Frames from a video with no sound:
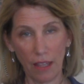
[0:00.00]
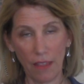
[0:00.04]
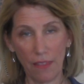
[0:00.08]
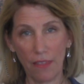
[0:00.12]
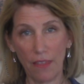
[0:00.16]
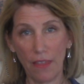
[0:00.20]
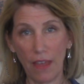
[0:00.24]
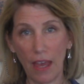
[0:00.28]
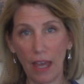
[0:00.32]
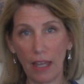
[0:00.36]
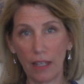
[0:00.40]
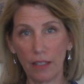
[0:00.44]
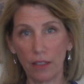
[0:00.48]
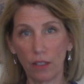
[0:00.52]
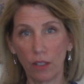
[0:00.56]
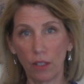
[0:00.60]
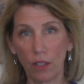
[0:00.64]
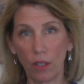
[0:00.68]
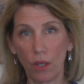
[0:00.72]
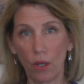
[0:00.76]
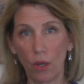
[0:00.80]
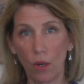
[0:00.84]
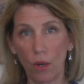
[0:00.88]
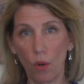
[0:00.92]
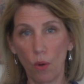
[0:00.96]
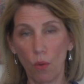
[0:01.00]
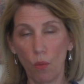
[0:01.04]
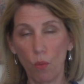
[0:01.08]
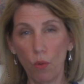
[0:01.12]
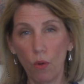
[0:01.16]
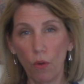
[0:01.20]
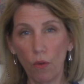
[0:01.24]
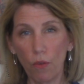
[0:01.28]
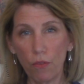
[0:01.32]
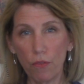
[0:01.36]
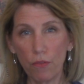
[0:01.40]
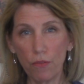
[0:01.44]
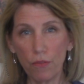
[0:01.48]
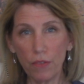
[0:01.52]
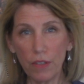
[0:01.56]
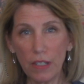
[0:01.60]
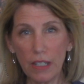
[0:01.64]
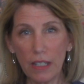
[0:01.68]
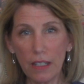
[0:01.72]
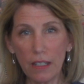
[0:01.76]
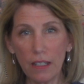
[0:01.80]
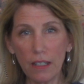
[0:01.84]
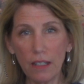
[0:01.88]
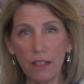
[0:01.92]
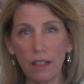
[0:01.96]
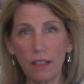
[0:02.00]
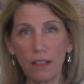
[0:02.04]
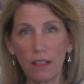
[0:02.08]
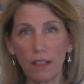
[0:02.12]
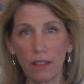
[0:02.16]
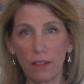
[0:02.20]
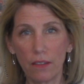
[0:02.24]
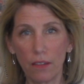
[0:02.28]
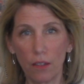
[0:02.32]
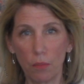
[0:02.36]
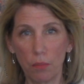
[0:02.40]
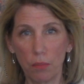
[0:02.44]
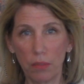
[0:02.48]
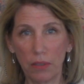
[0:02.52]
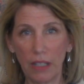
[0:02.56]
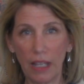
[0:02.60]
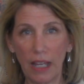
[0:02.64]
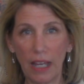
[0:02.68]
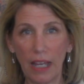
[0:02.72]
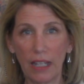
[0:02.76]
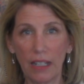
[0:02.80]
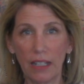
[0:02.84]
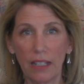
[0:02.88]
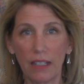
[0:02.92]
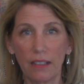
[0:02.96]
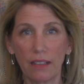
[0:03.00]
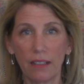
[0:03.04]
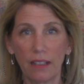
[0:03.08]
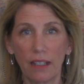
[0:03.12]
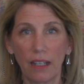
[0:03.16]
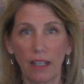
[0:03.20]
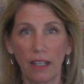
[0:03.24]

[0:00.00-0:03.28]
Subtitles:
that will feed the planet